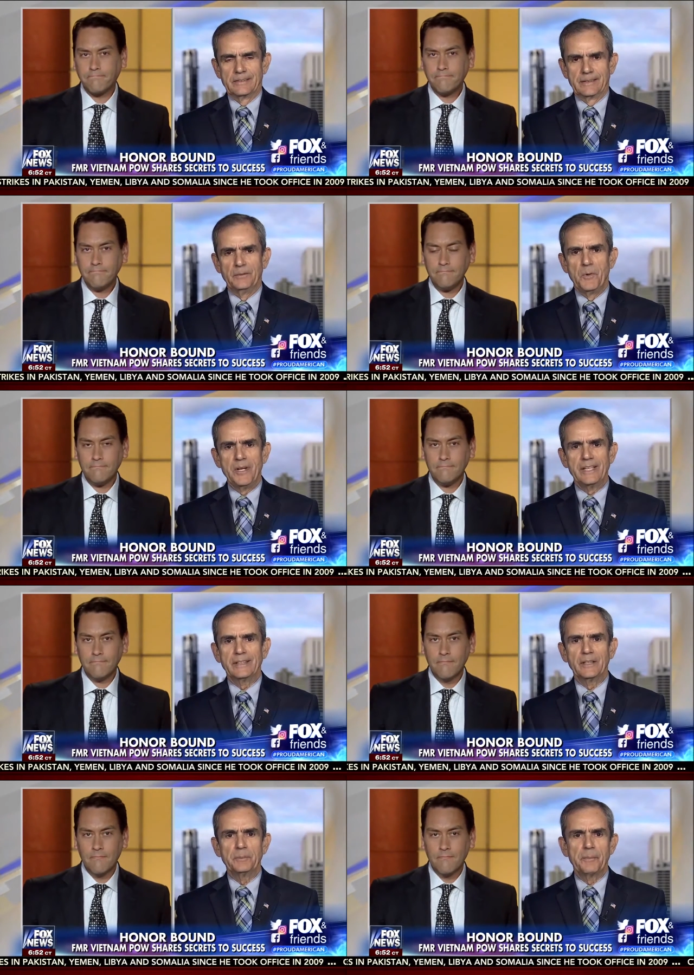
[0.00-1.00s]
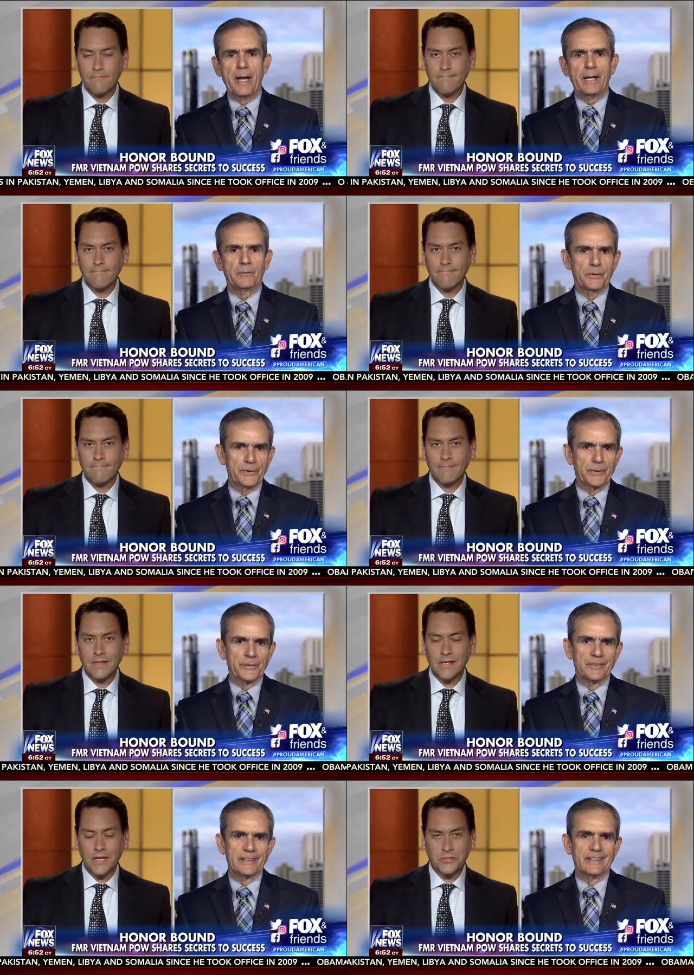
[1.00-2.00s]
Speaker 1: Good morning. Good to be back with you.
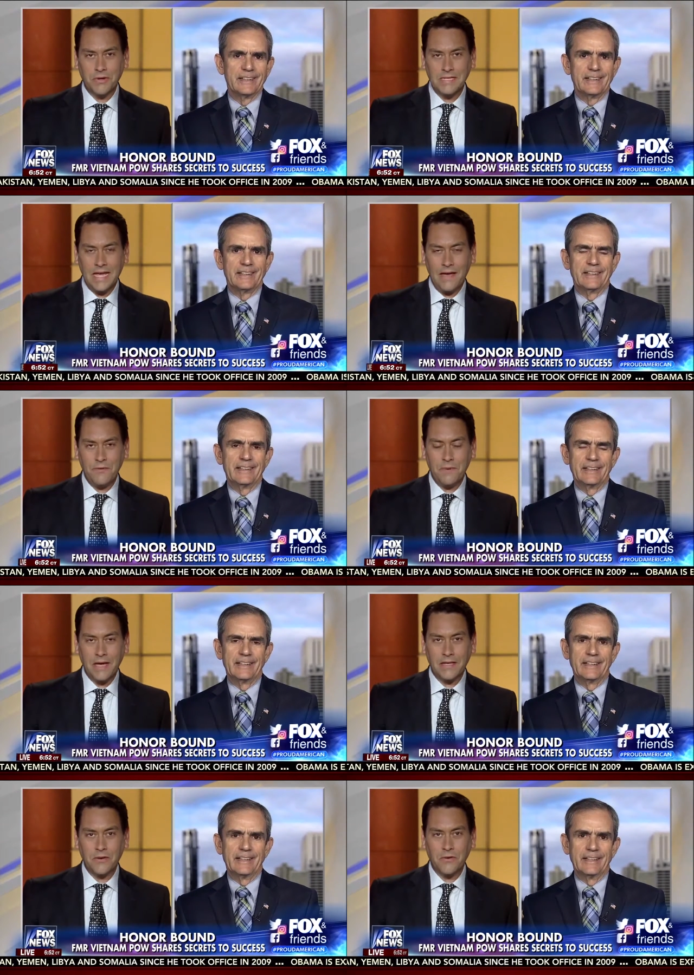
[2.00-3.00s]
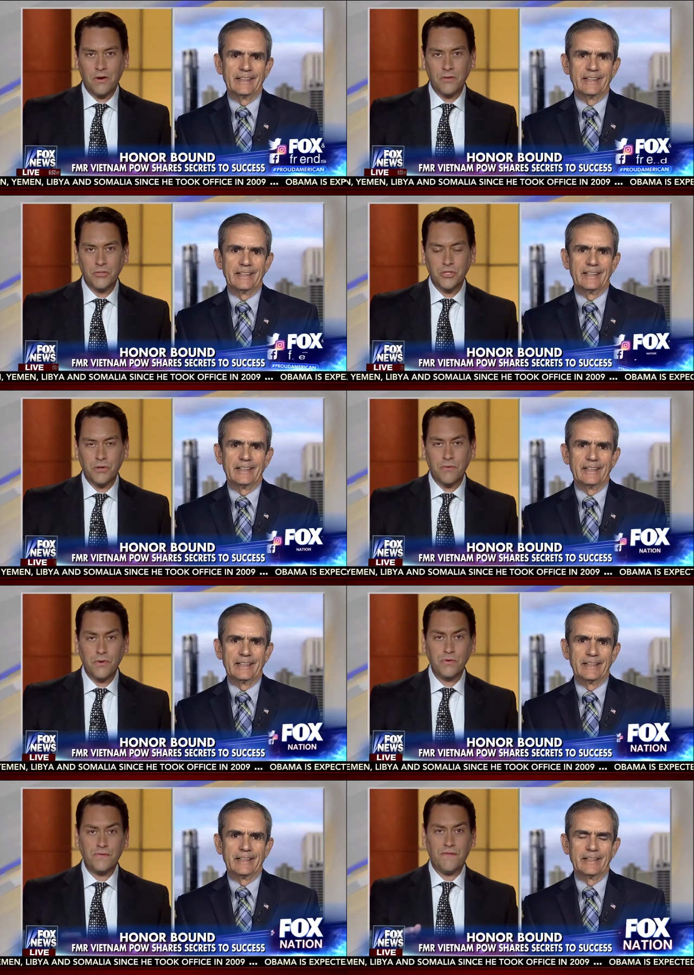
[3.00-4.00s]
Yeah, it's great to have you back here on the show.
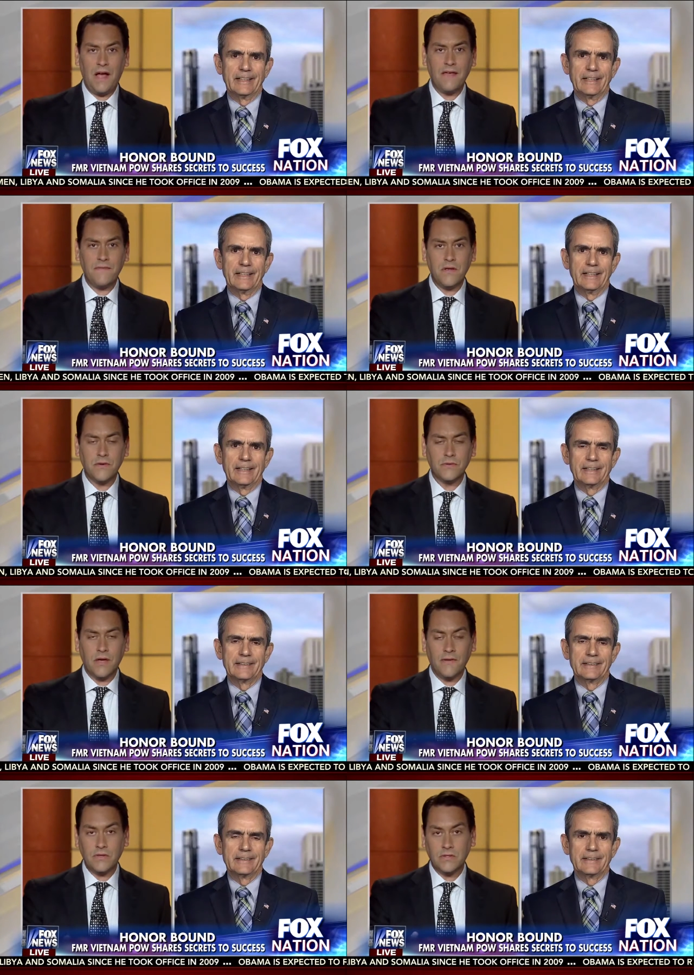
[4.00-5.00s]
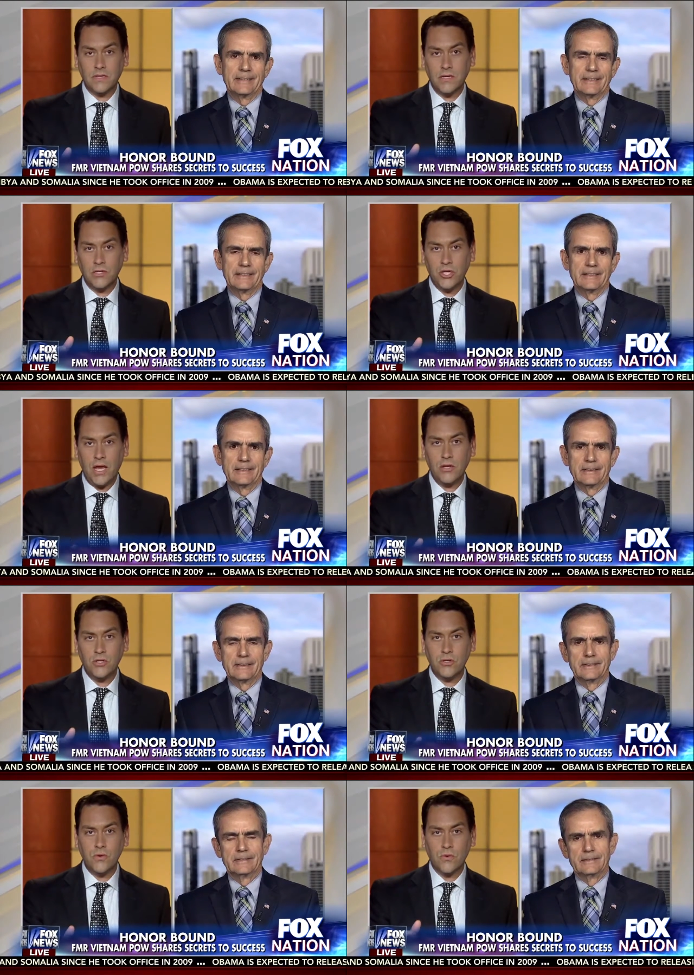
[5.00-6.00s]
Those five years obviously
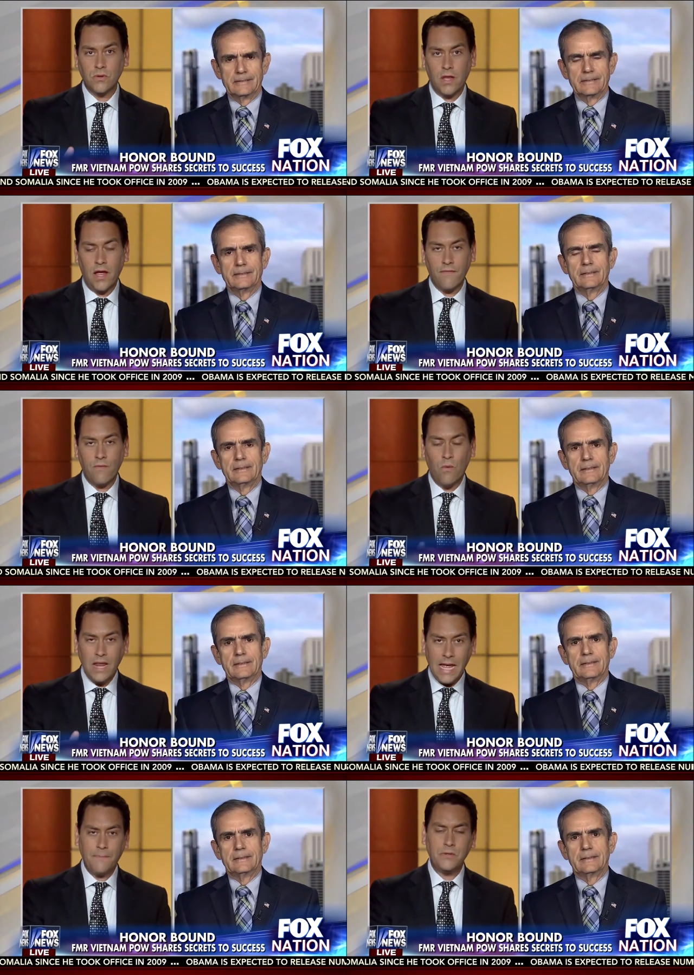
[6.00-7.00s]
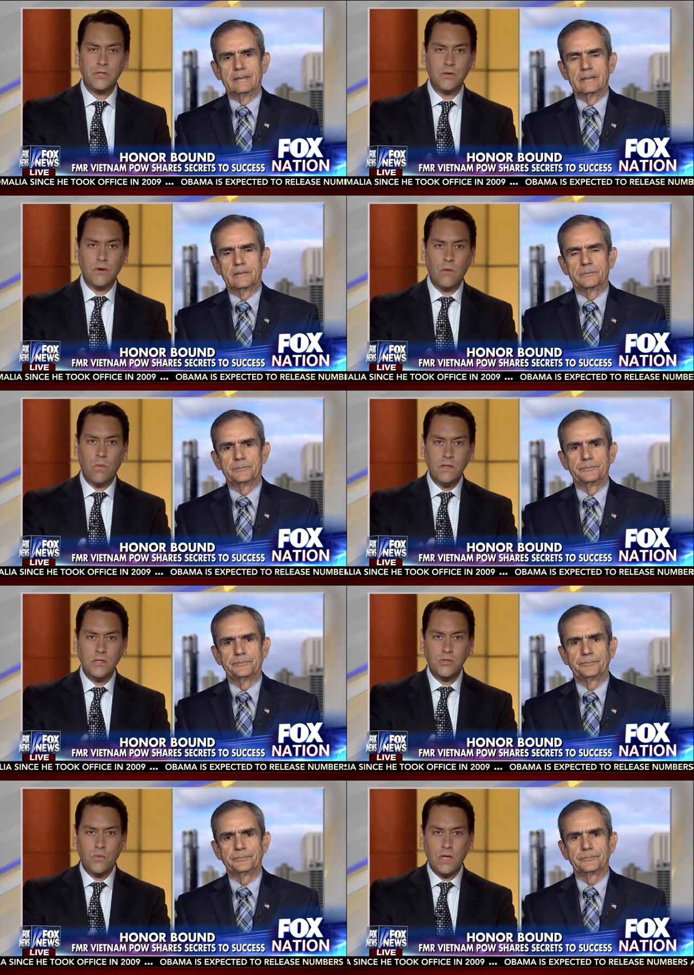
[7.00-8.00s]
changed your life. What happened to you, and what
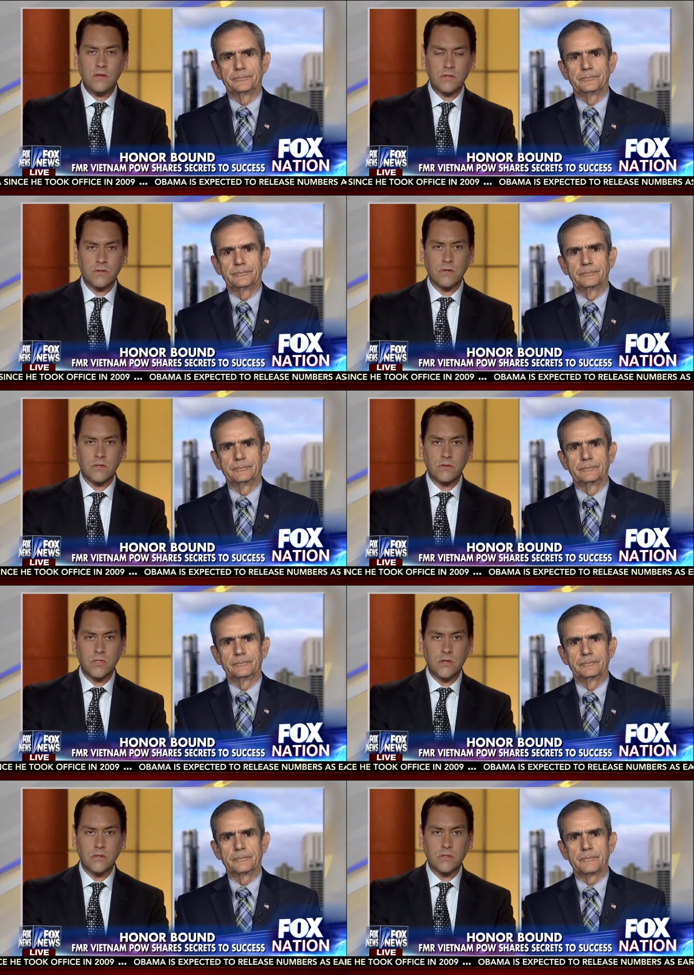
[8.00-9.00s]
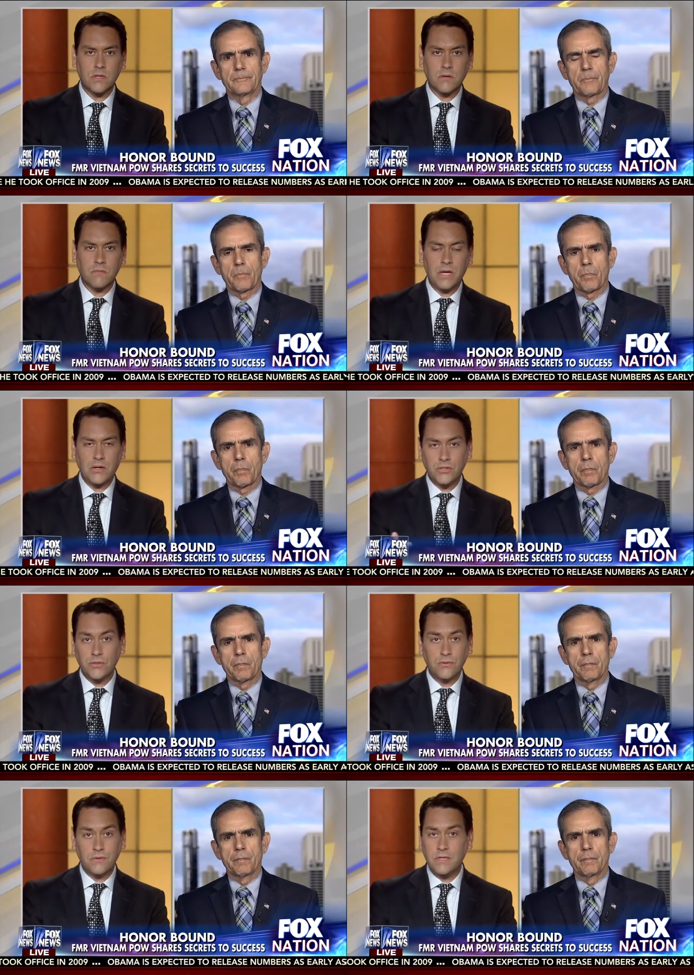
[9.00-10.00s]
did you witness during those years that compelled
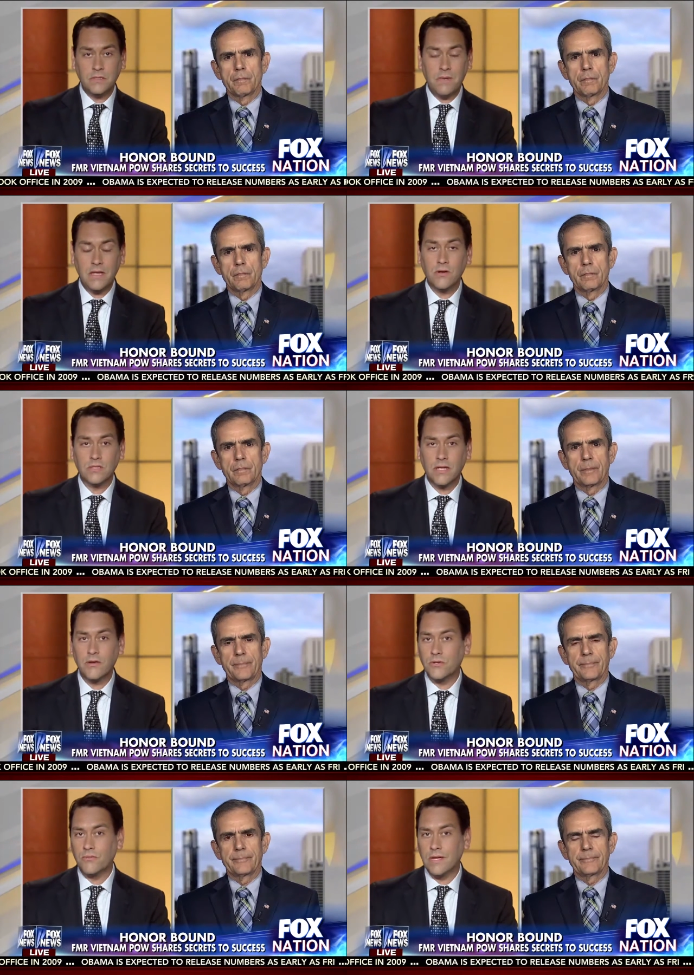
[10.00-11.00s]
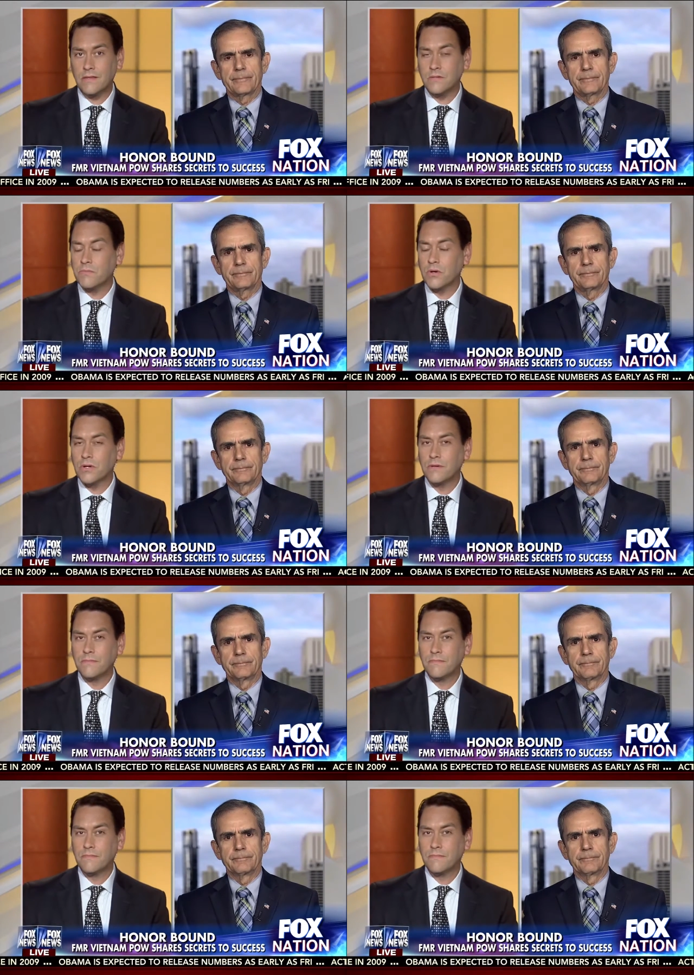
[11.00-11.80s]
you these many years later to write this book?